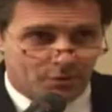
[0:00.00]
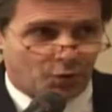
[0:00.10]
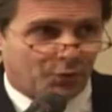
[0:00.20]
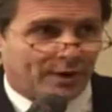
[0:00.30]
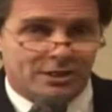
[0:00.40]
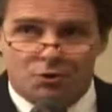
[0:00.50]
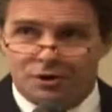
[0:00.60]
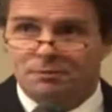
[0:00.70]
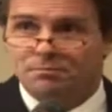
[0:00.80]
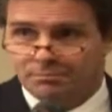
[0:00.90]
North Reading
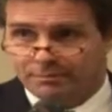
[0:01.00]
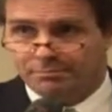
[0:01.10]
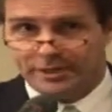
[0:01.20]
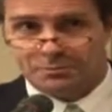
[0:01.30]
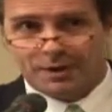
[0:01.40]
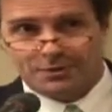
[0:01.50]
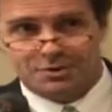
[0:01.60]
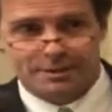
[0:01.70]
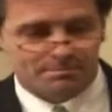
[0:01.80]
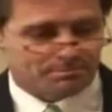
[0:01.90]
Hornet baseball
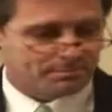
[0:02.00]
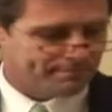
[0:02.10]
team.